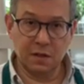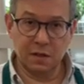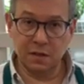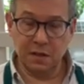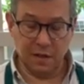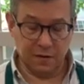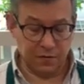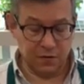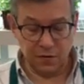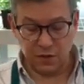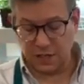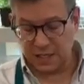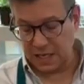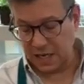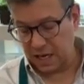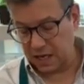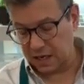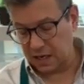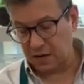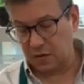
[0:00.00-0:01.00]
if you see
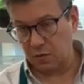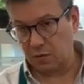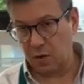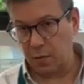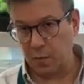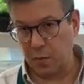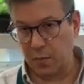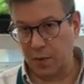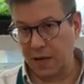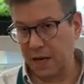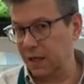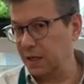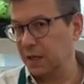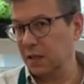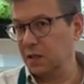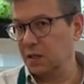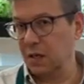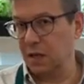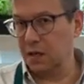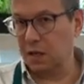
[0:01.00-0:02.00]
any of the rubber
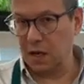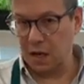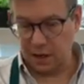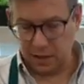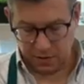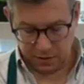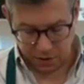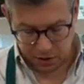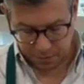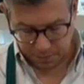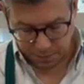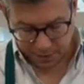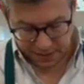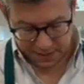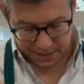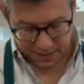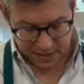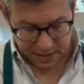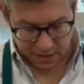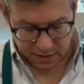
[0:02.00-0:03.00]
band, it kind of just
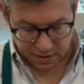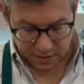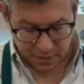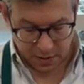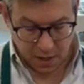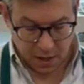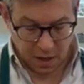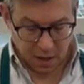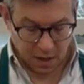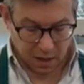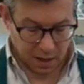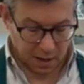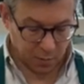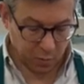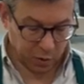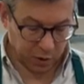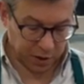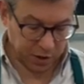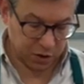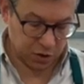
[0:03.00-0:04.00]
blends in.
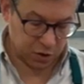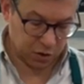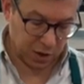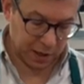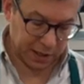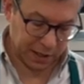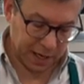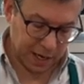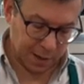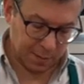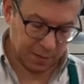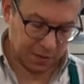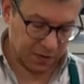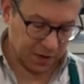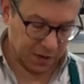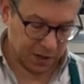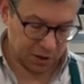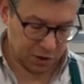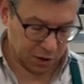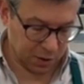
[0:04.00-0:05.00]
We're going to try to
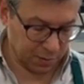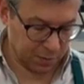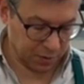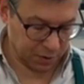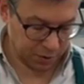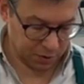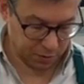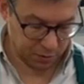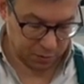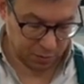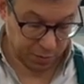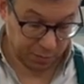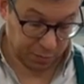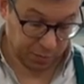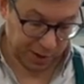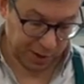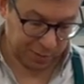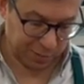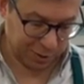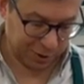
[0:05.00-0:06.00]
camouflage the
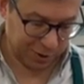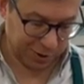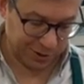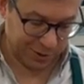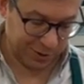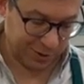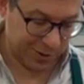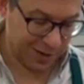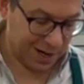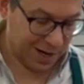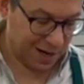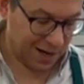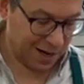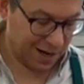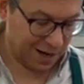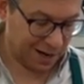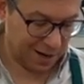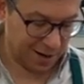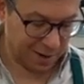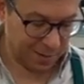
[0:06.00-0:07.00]
bright blue
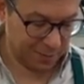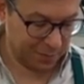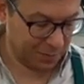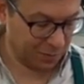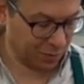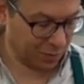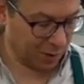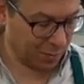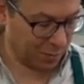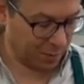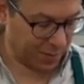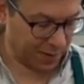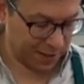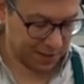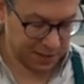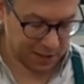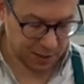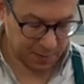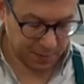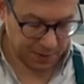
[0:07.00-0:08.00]
rubber
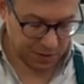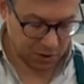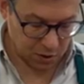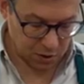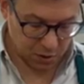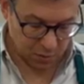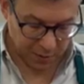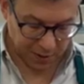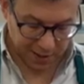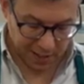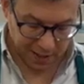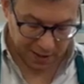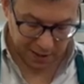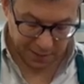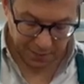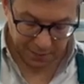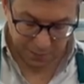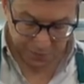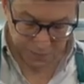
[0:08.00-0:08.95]
bands as best as we can.